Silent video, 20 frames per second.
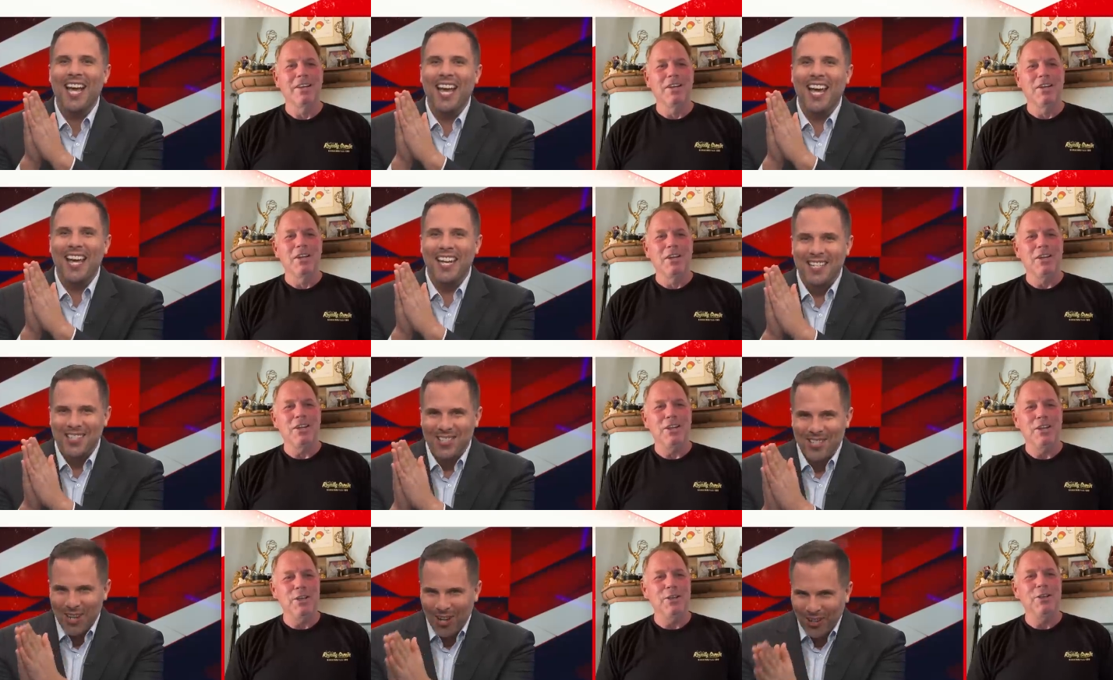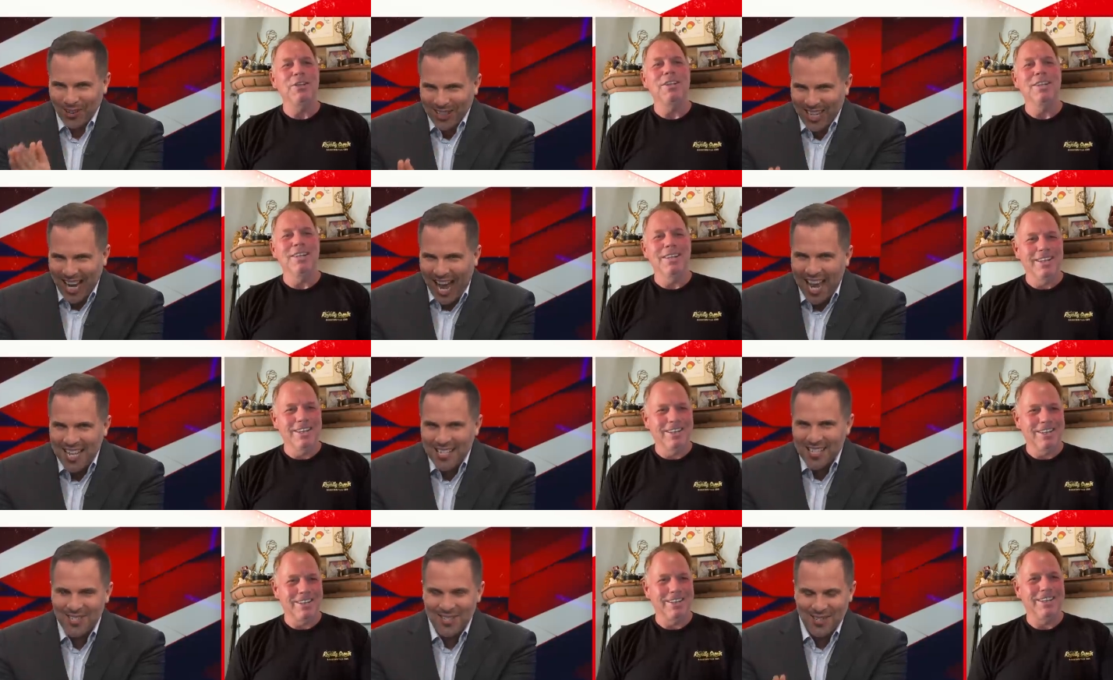Speaker 1: It's not
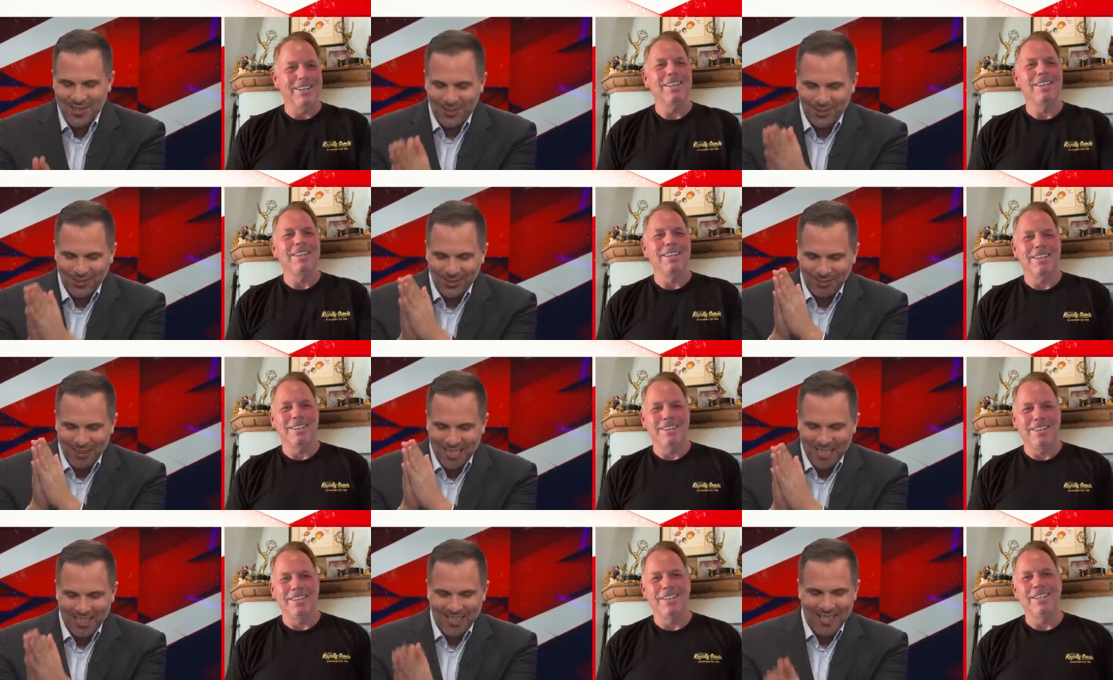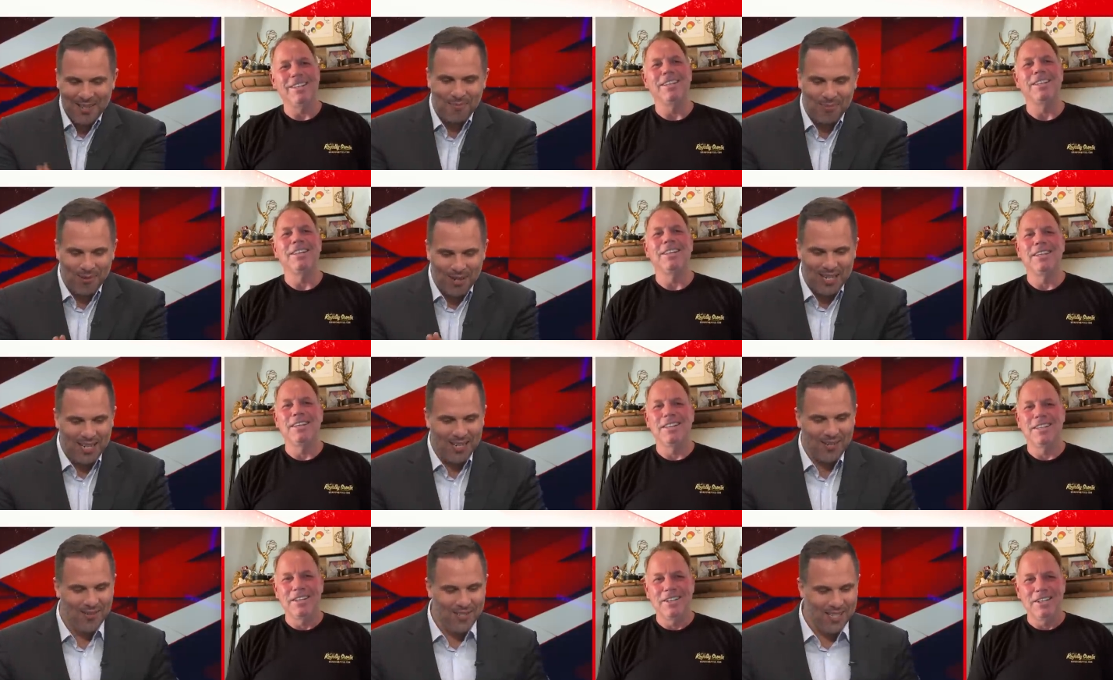cancelled. We're going to
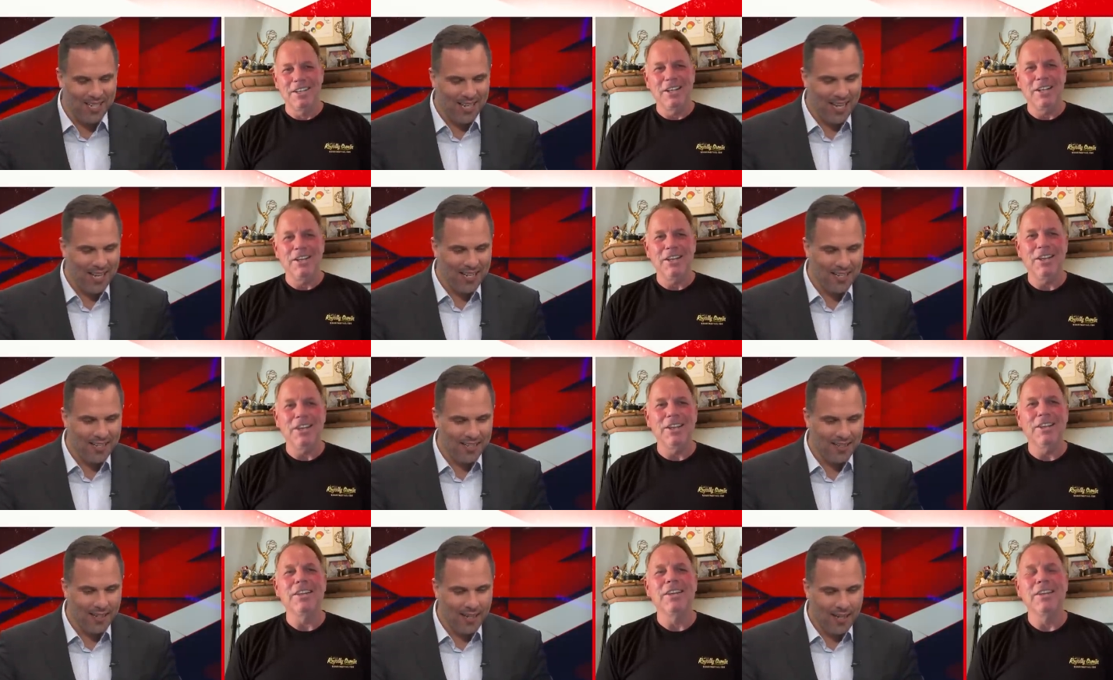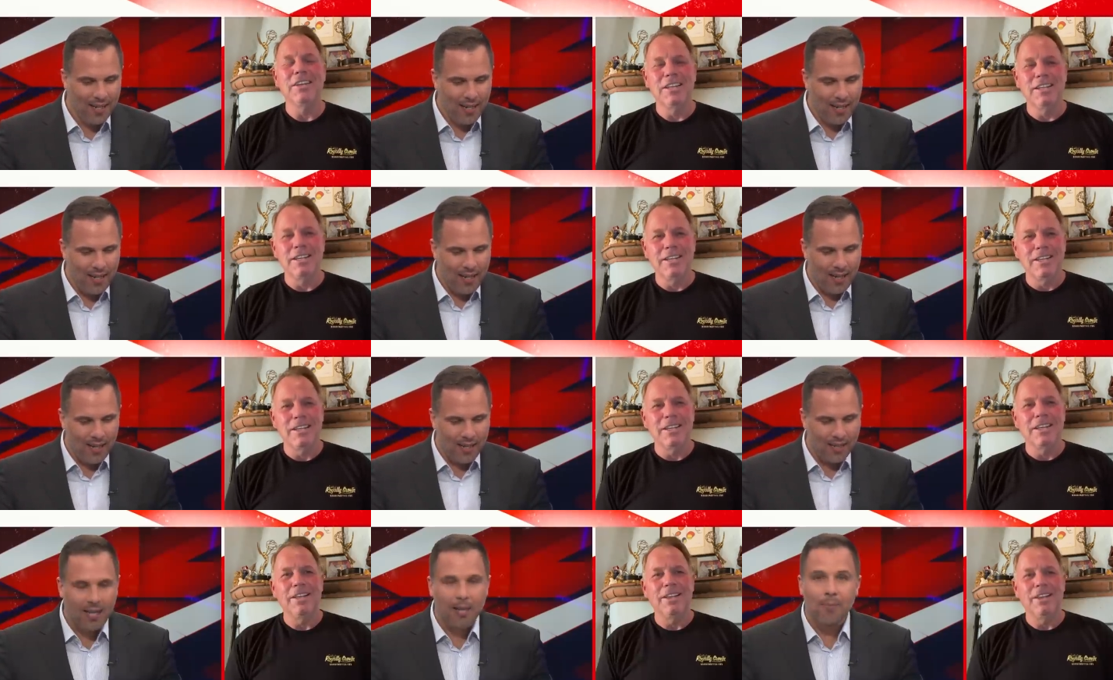bring you to London,
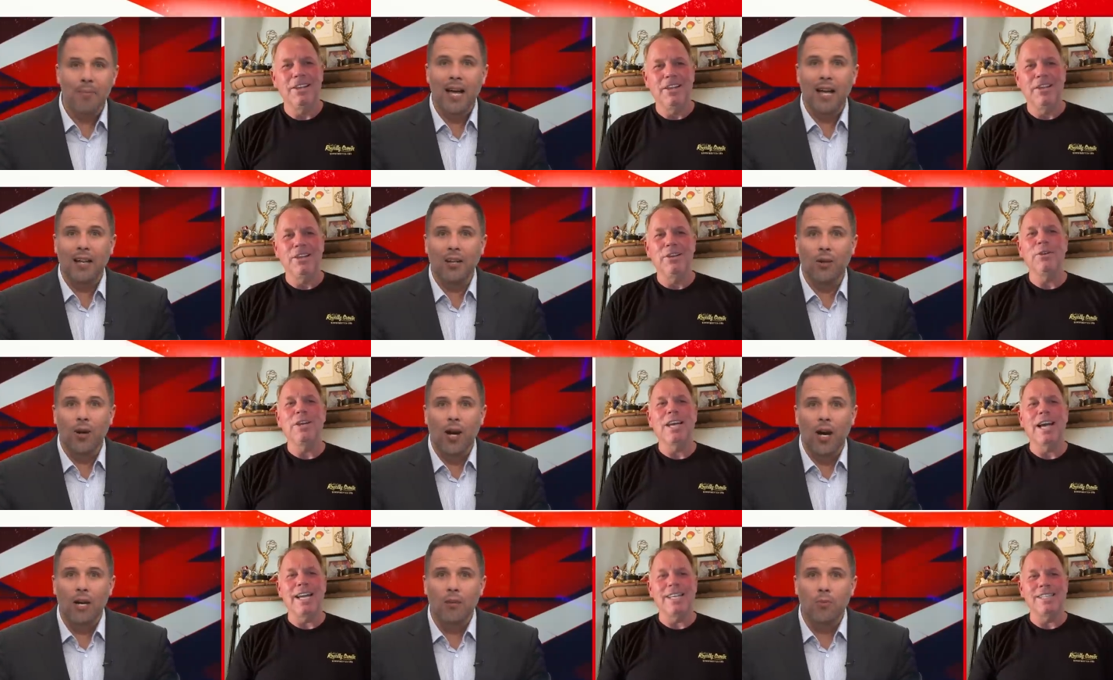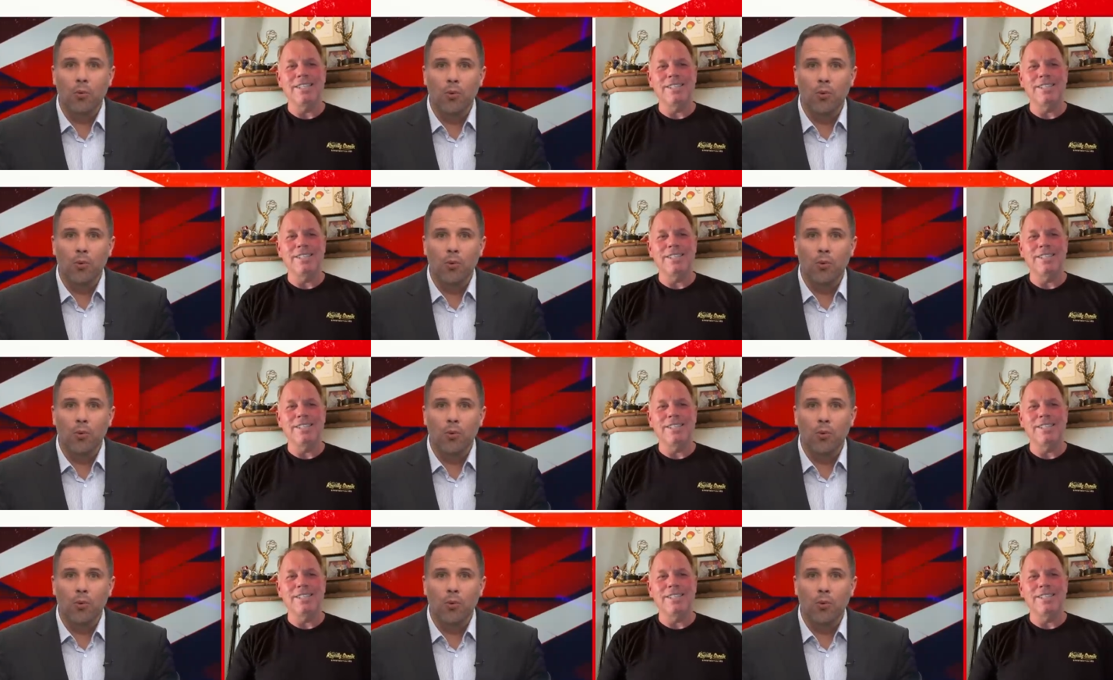uh, come hell or high